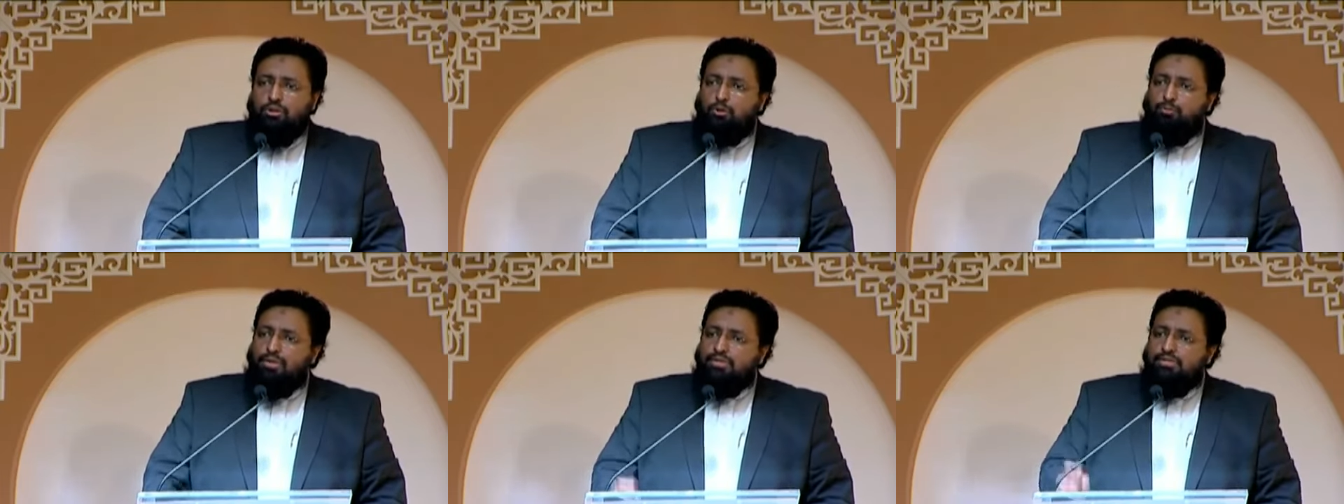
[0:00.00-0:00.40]

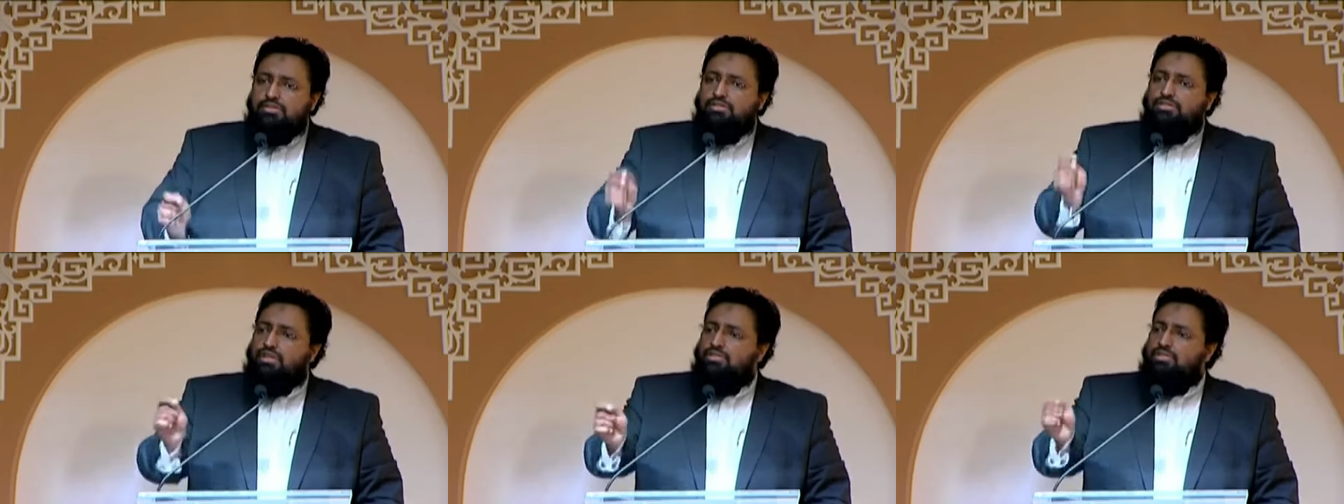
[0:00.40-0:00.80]
Your
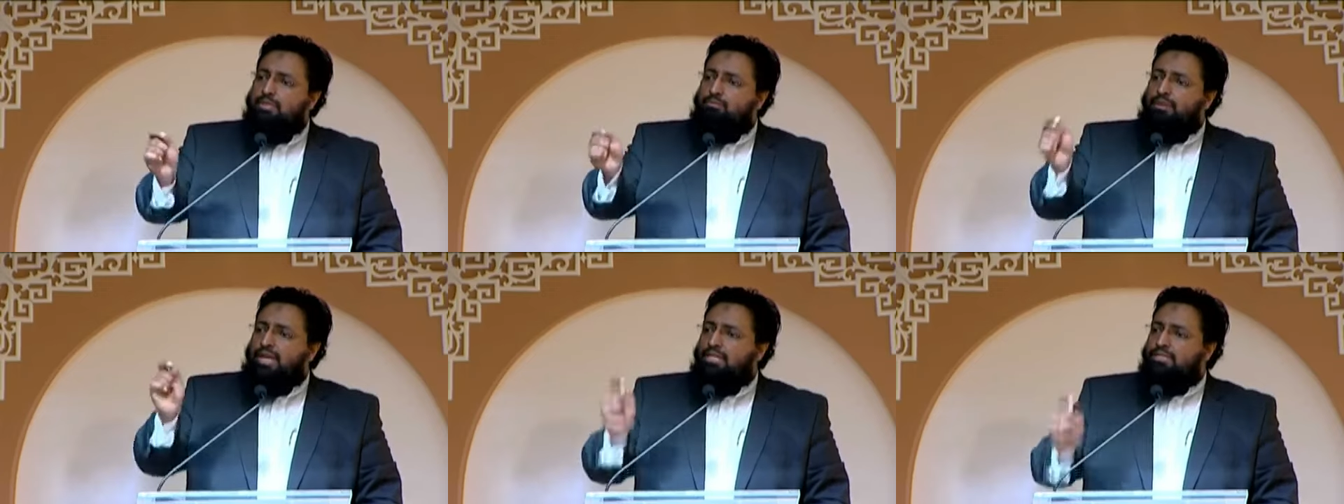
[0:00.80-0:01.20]
business is
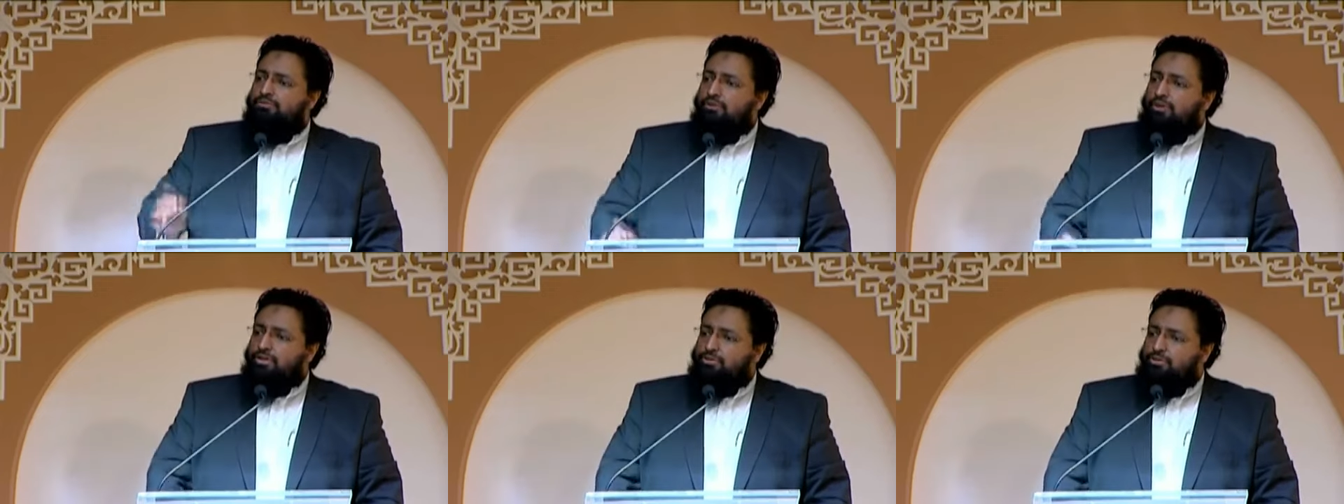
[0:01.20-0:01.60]
just a
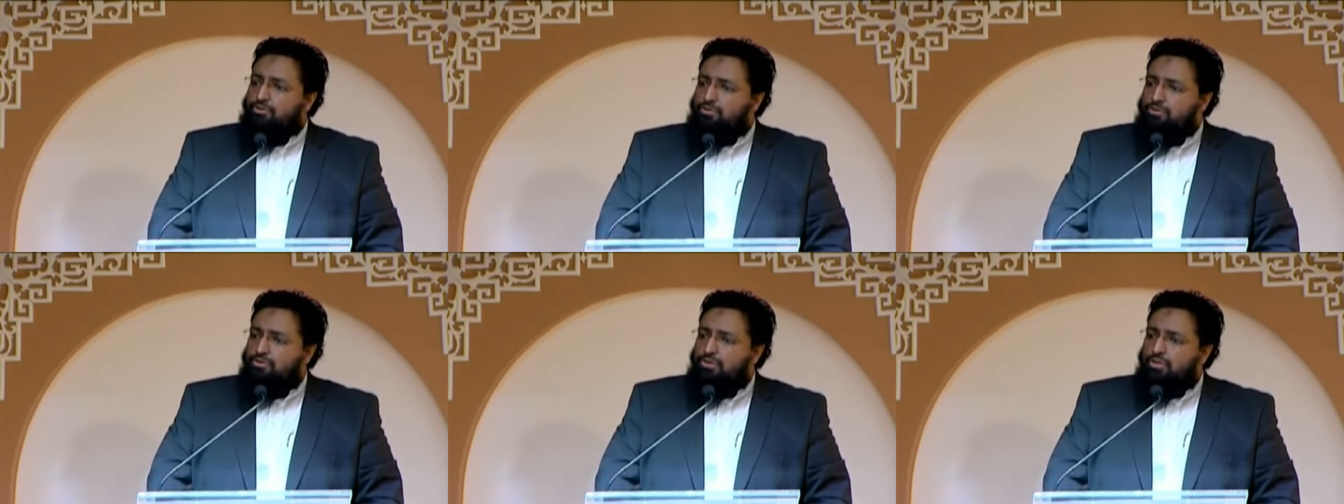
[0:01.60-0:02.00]
means for it
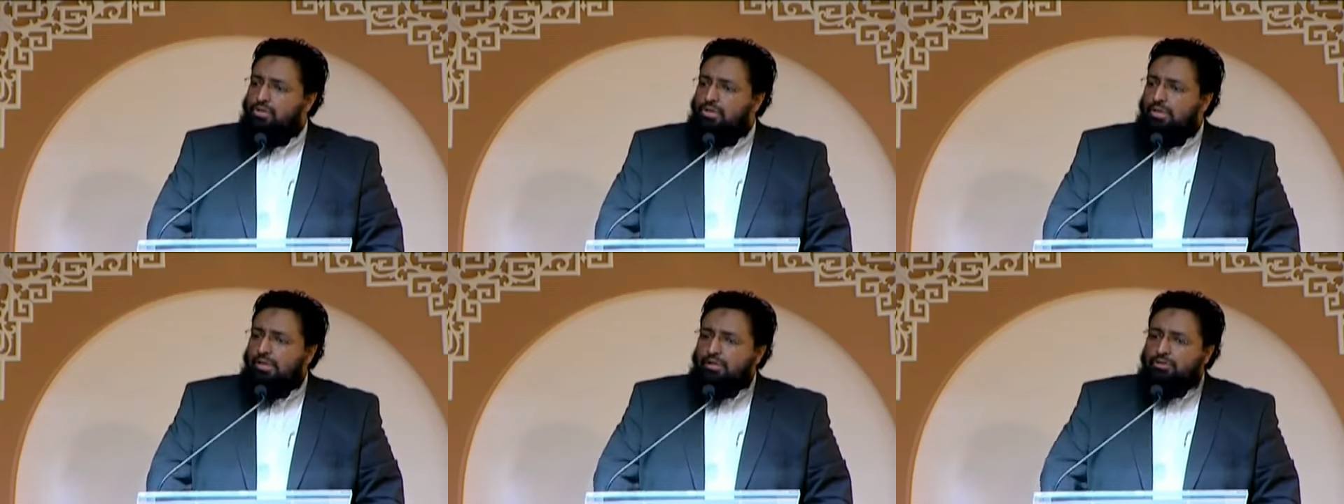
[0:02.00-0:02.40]
too.
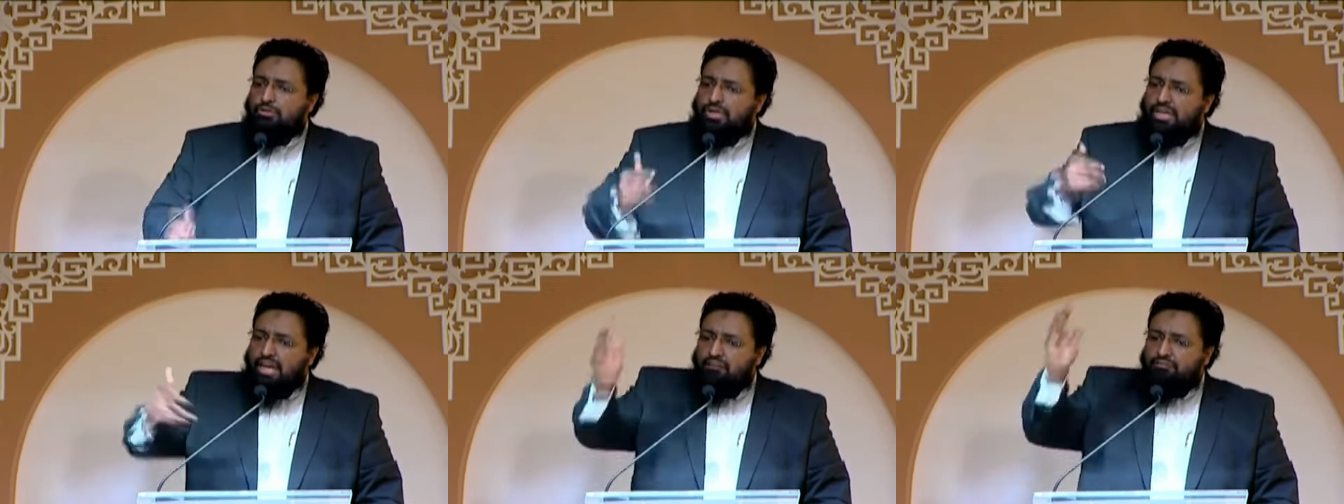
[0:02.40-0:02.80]

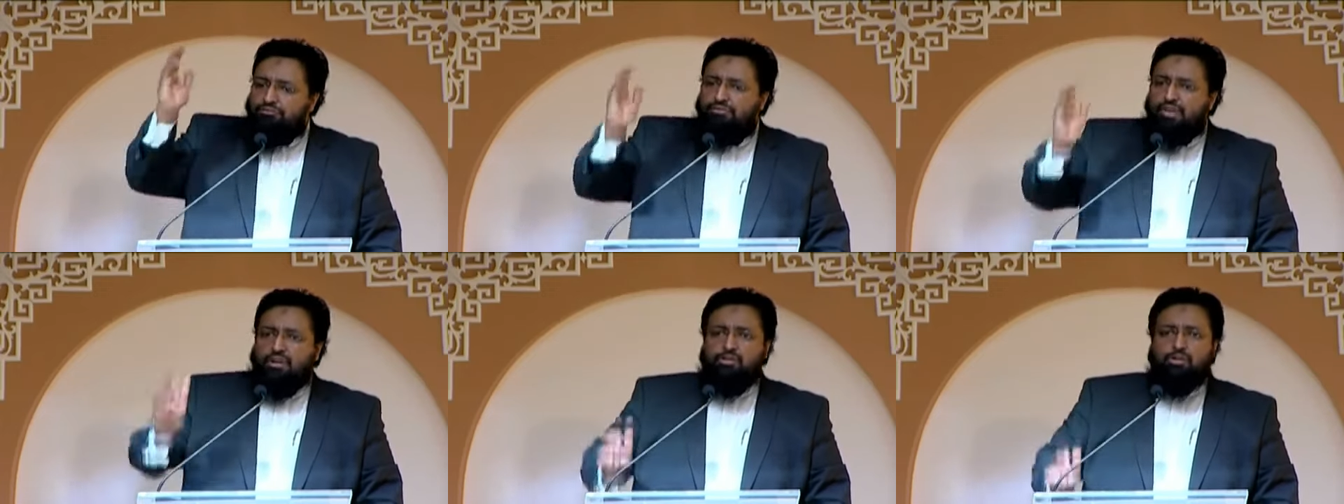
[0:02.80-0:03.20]
So
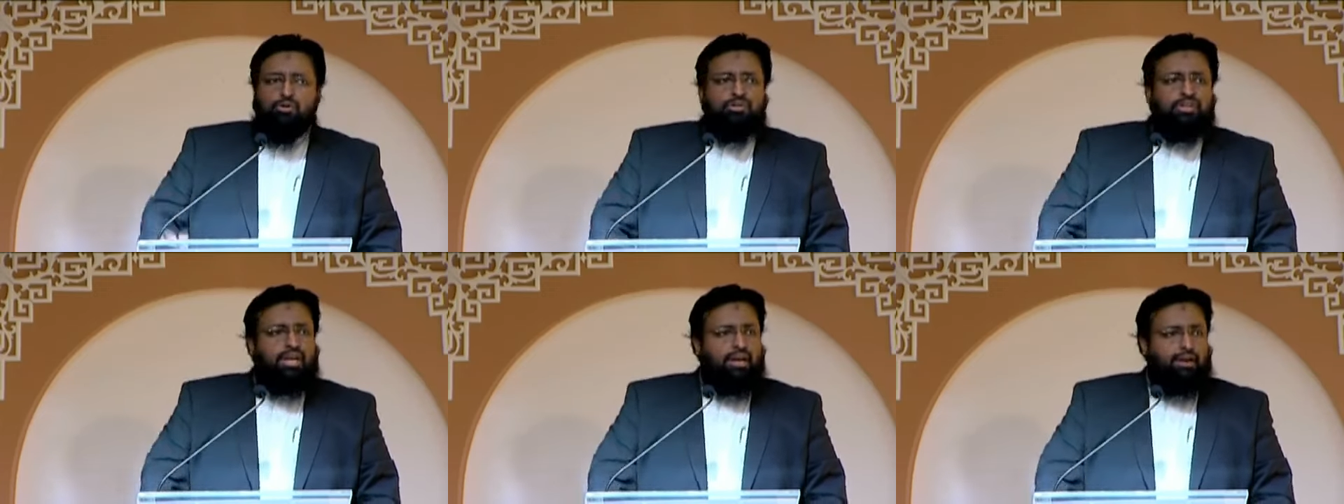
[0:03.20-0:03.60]
give and
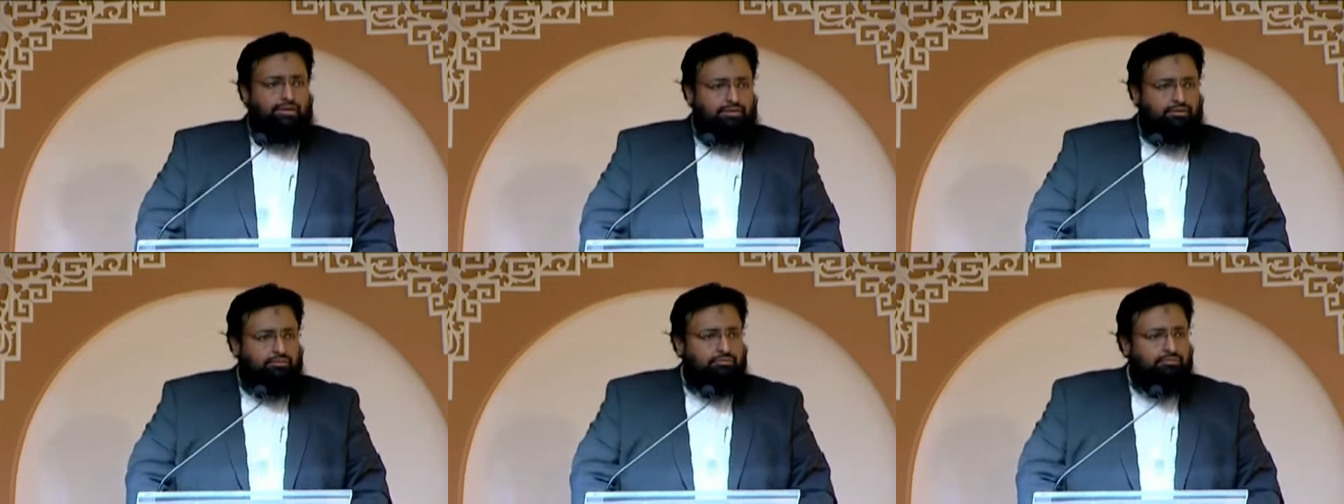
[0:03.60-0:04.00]
don't
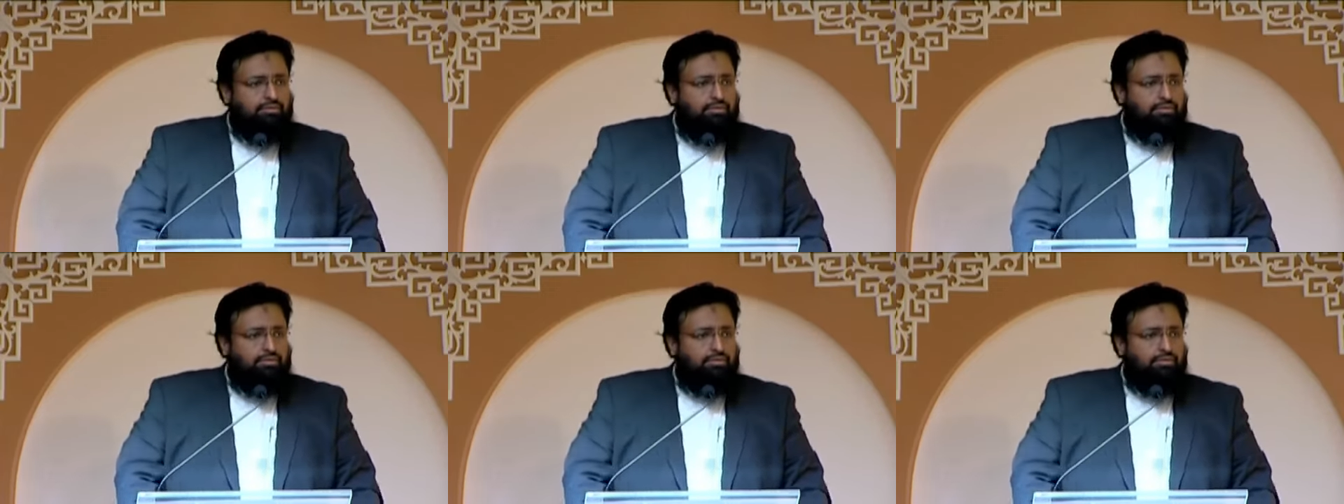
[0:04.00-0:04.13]
care.